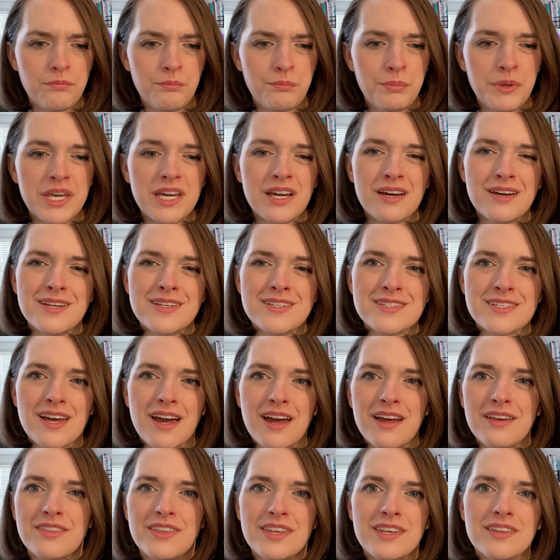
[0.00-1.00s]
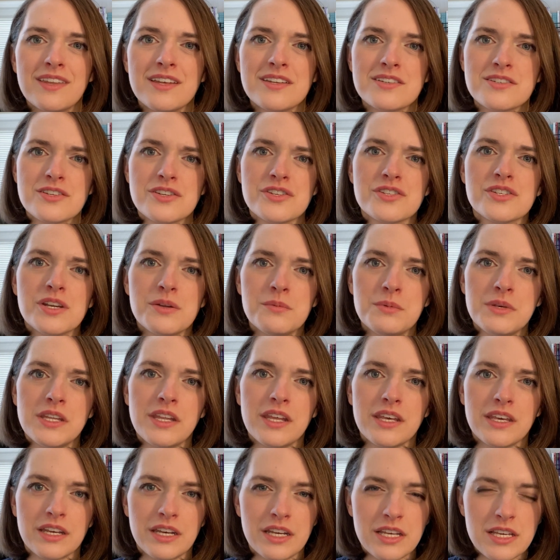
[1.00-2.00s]
because I think that's just going to be
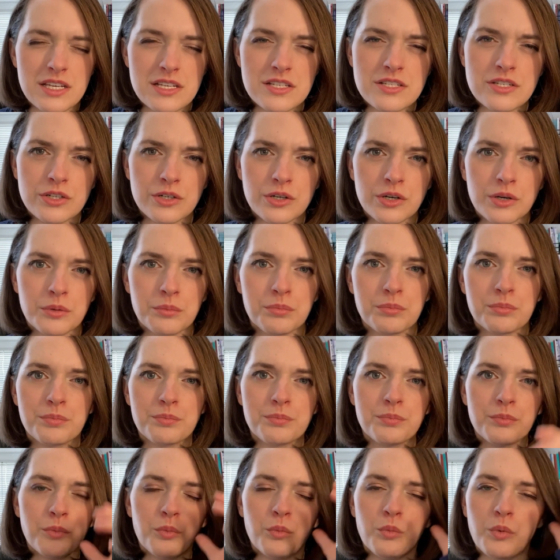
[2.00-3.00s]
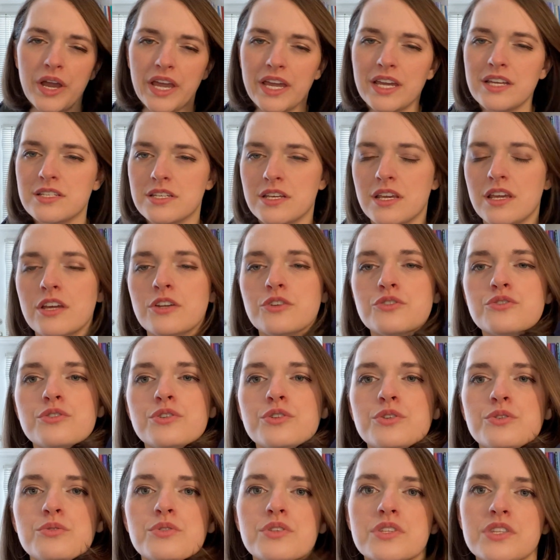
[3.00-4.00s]
like an easier way to
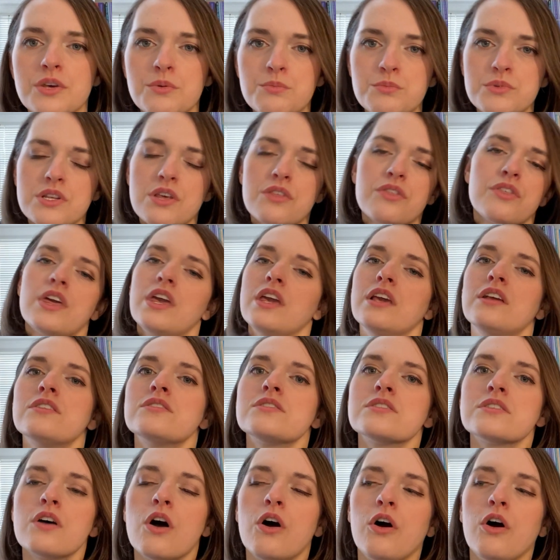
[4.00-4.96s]
introduce them to things.